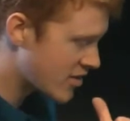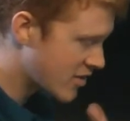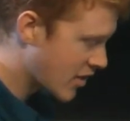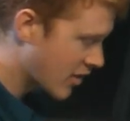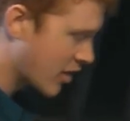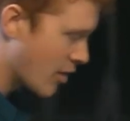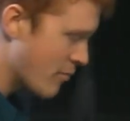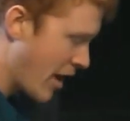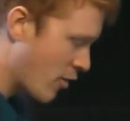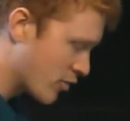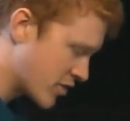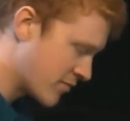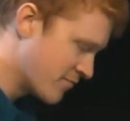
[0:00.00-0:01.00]
is going to come
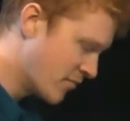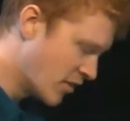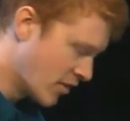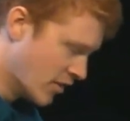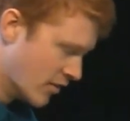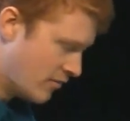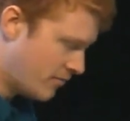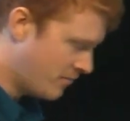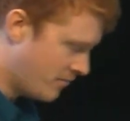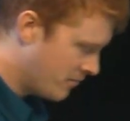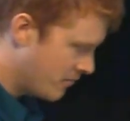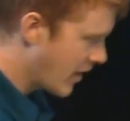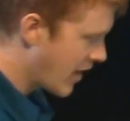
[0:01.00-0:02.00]
out
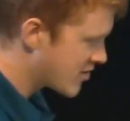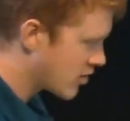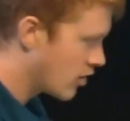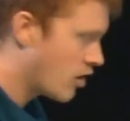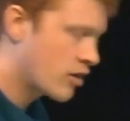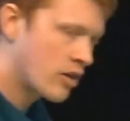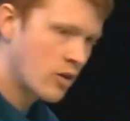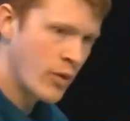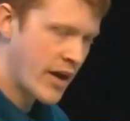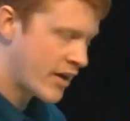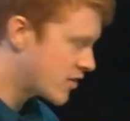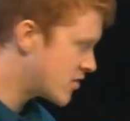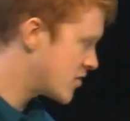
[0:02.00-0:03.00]
has longer
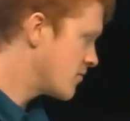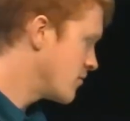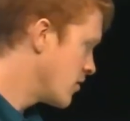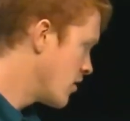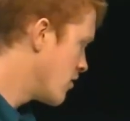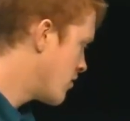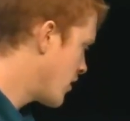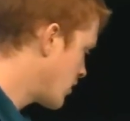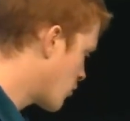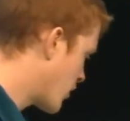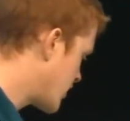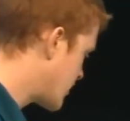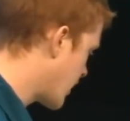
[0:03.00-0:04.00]
wings than the
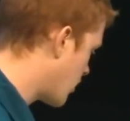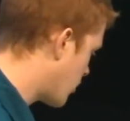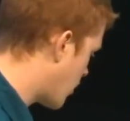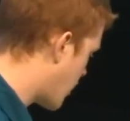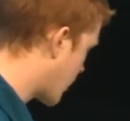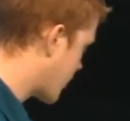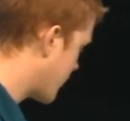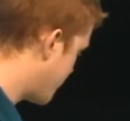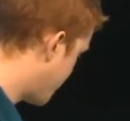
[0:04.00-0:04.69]
red-tailed hawk,